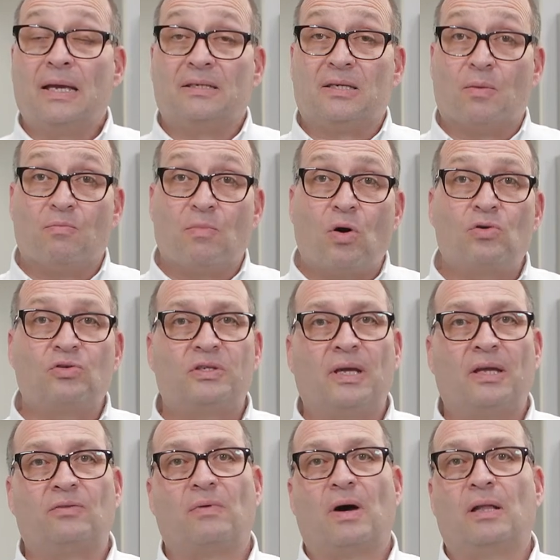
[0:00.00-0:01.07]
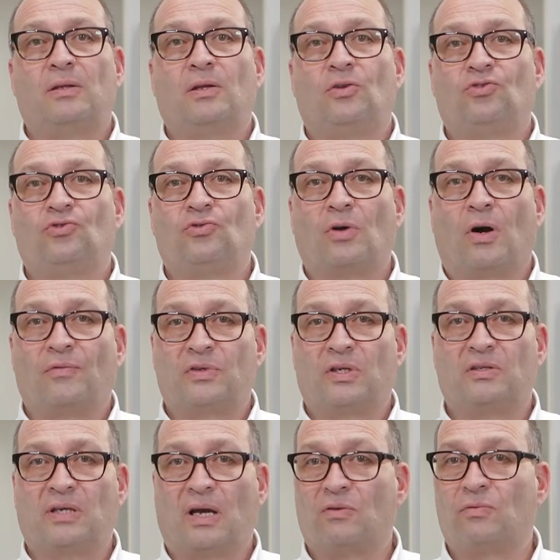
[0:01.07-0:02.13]
The most advantage of the
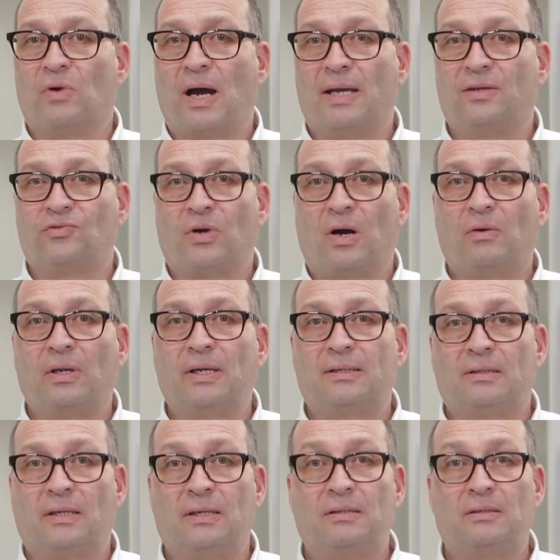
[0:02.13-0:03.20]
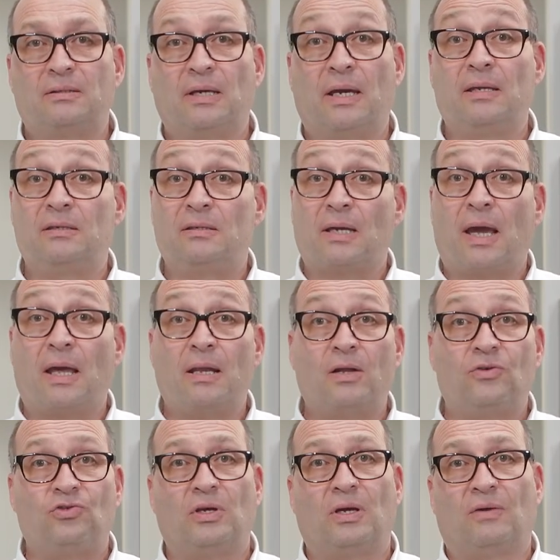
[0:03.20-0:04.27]
servo hydraulics is its
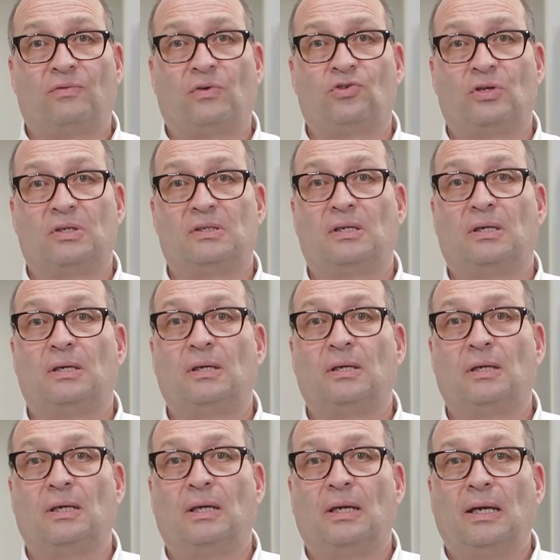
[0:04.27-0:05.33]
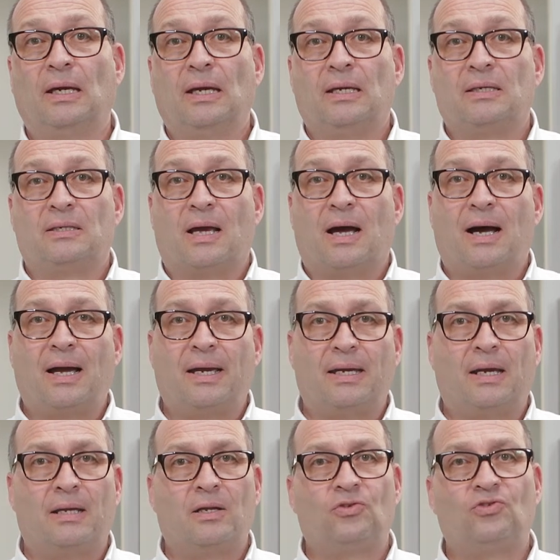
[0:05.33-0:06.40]
energy efficiency. The high
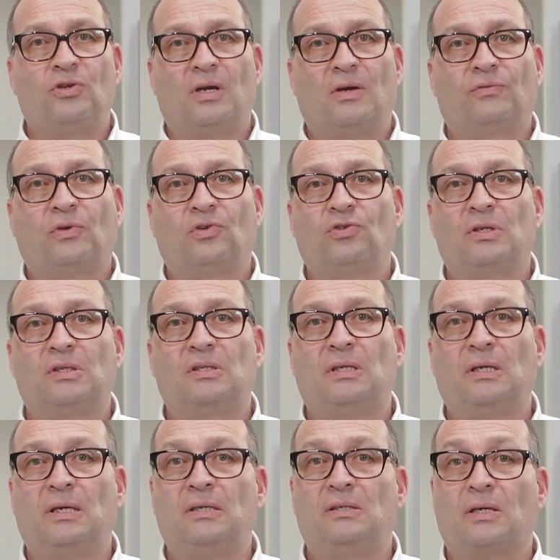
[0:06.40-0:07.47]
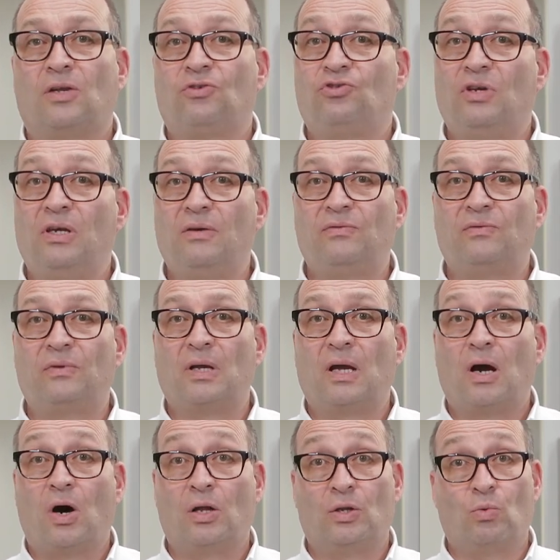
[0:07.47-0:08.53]
energy efficiency is achieved
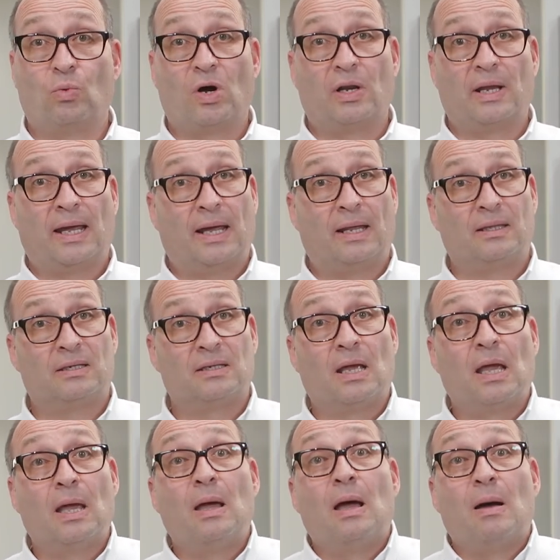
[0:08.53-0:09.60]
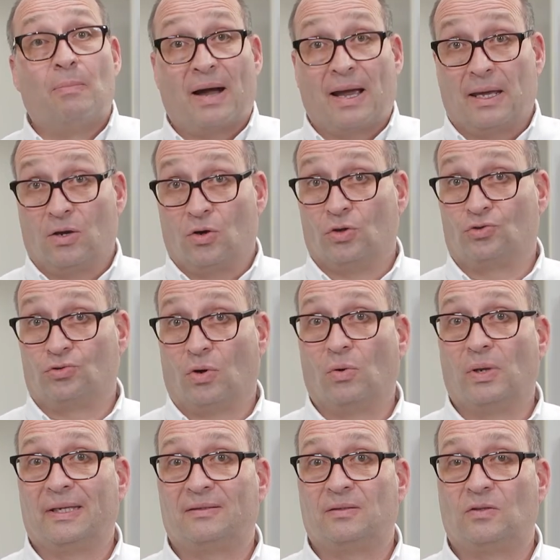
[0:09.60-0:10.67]
on the one hand by
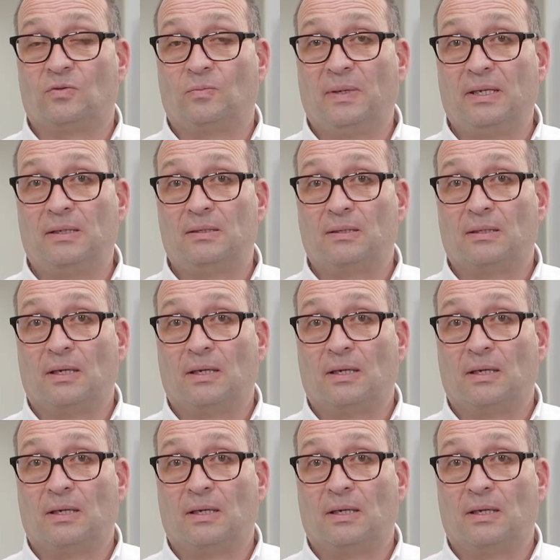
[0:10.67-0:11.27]
controlling the speed